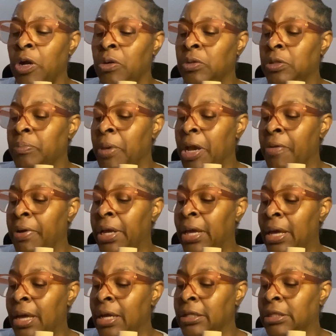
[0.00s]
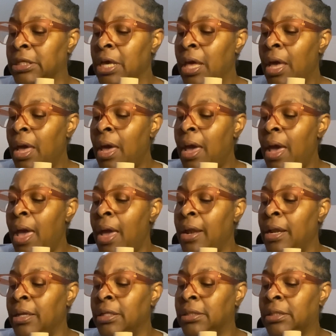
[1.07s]
rosemary hint,
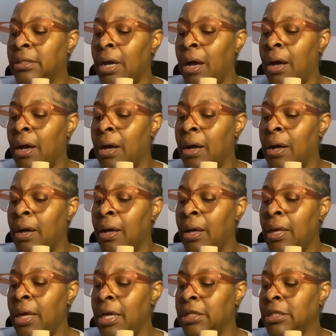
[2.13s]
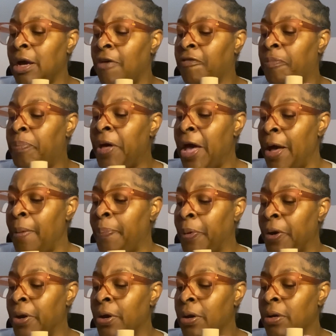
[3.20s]
and is a hint of
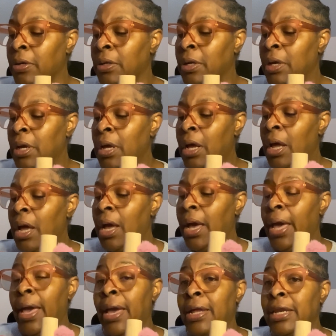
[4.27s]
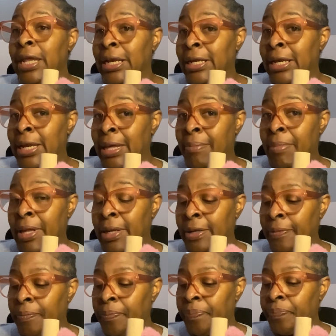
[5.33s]
pepper and
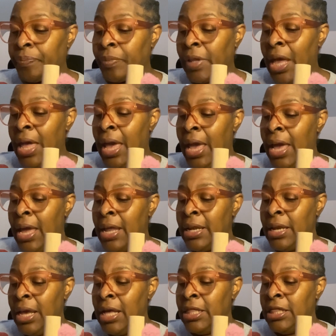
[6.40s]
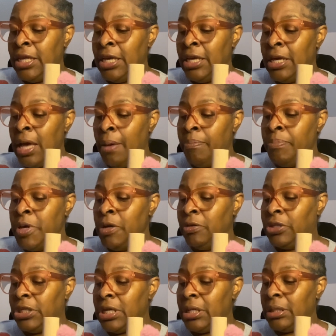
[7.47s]
lemon. And the
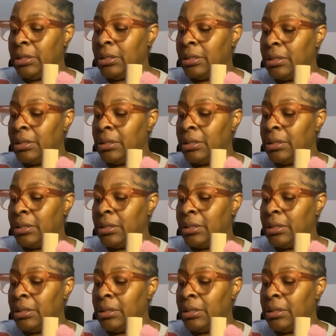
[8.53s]
muget